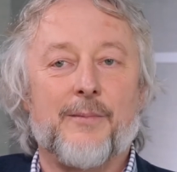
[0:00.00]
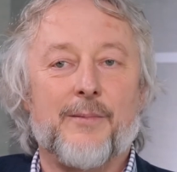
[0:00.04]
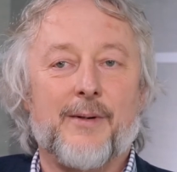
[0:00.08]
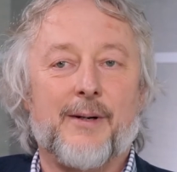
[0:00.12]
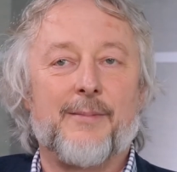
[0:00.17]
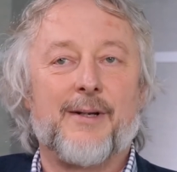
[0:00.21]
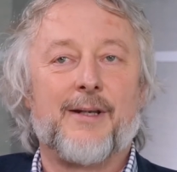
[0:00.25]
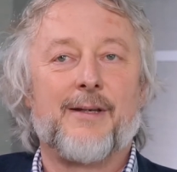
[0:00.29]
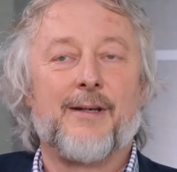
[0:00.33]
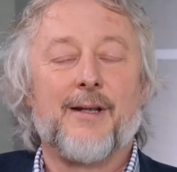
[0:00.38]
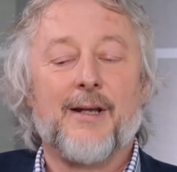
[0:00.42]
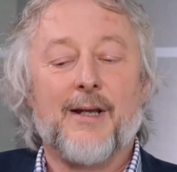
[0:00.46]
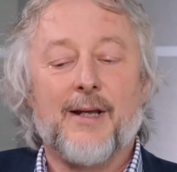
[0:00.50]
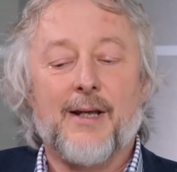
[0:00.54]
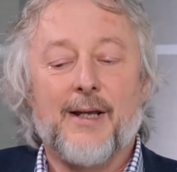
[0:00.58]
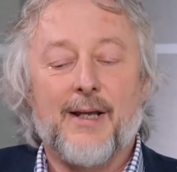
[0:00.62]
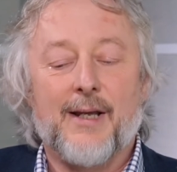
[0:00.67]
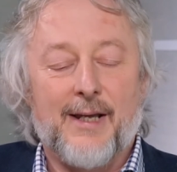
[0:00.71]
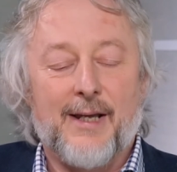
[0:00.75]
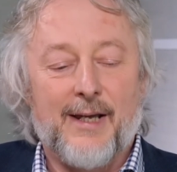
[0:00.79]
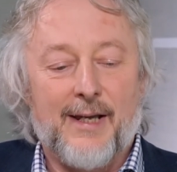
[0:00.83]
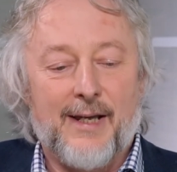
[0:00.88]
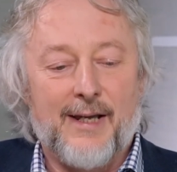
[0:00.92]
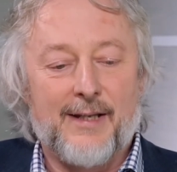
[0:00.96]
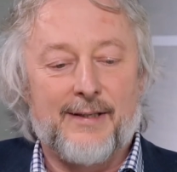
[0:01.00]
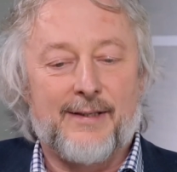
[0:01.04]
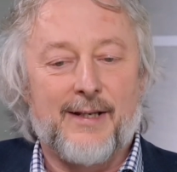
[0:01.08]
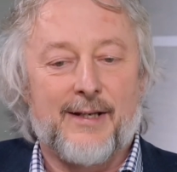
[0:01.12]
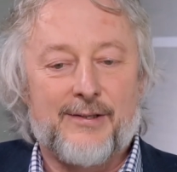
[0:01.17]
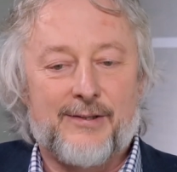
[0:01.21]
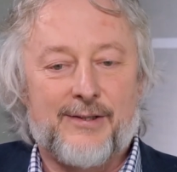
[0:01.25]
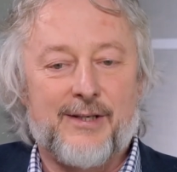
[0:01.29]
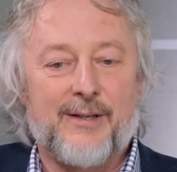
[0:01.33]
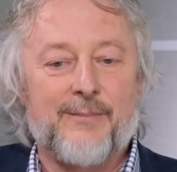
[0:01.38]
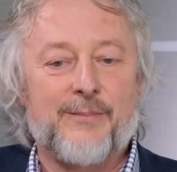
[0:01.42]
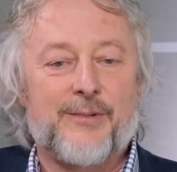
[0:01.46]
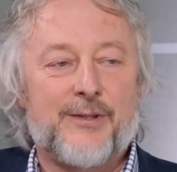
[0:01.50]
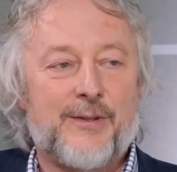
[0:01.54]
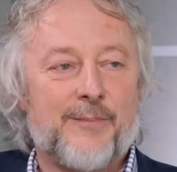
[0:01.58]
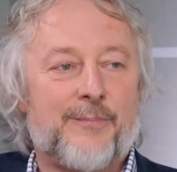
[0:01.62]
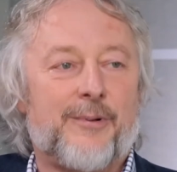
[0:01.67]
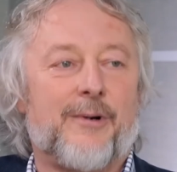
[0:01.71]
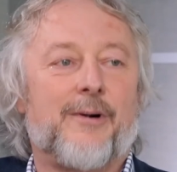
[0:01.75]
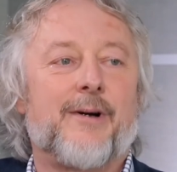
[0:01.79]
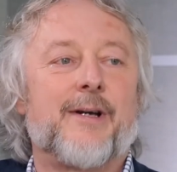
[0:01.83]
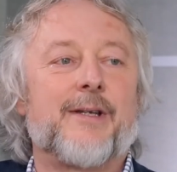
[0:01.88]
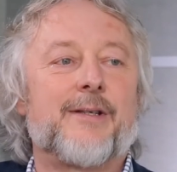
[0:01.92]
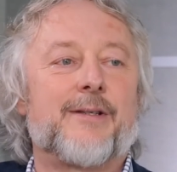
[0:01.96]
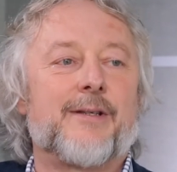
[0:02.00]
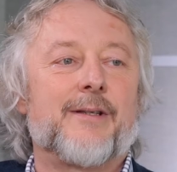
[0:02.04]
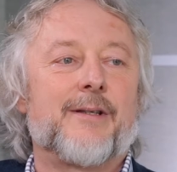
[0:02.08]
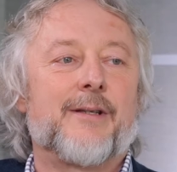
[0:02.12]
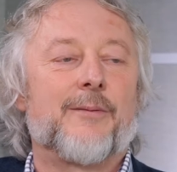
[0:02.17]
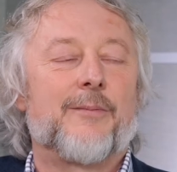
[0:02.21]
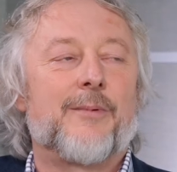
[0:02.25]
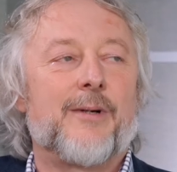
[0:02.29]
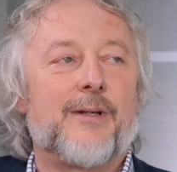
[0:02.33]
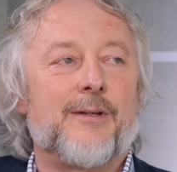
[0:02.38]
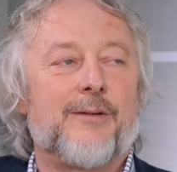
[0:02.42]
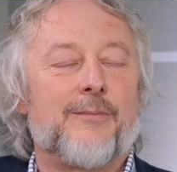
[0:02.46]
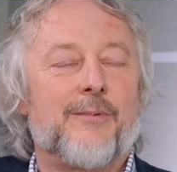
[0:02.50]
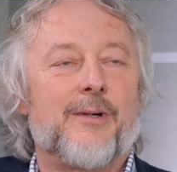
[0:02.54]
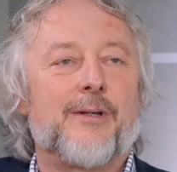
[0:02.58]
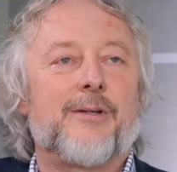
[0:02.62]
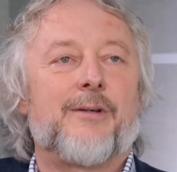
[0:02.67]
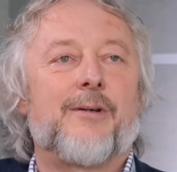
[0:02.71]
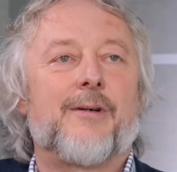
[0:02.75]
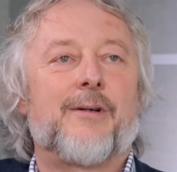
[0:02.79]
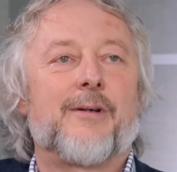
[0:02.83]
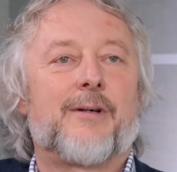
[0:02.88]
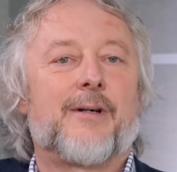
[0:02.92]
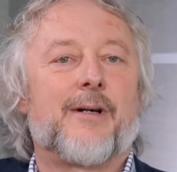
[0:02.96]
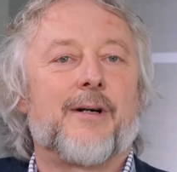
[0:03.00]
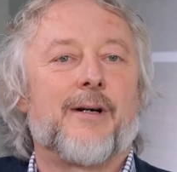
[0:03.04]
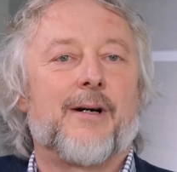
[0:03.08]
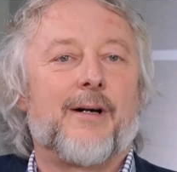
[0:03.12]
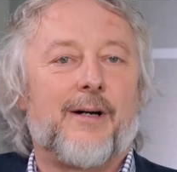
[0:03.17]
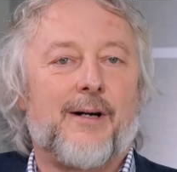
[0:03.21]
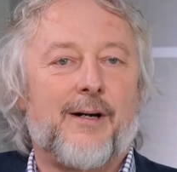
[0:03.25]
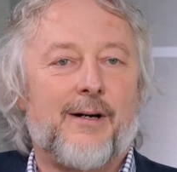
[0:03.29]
I mean, it does seem surprising that when you look at